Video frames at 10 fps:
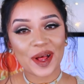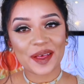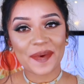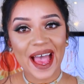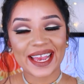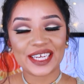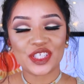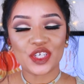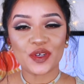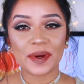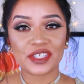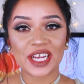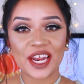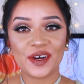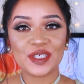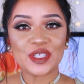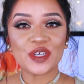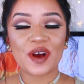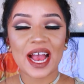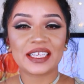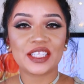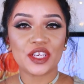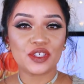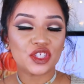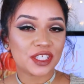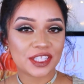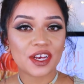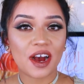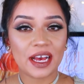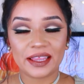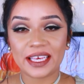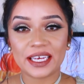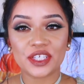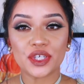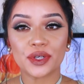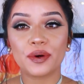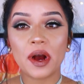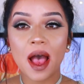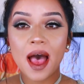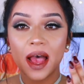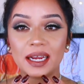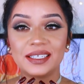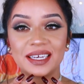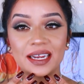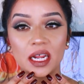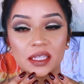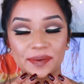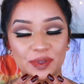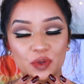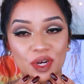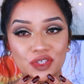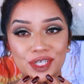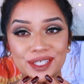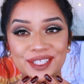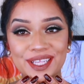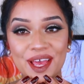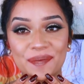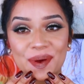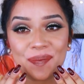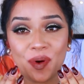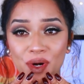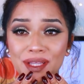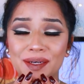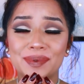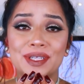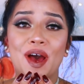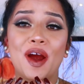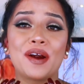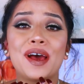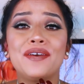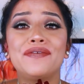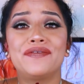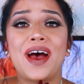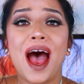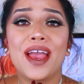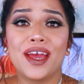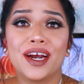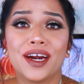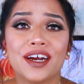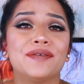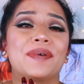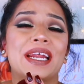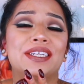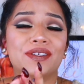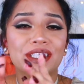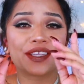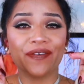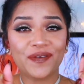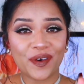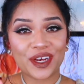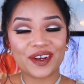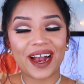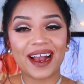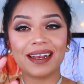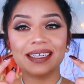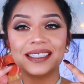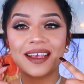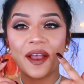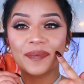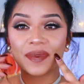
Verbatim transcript: welcome back to my channel. So as you just saw in the intro, I did lip swatches and my poor lips are on fire, but I do this for you guys.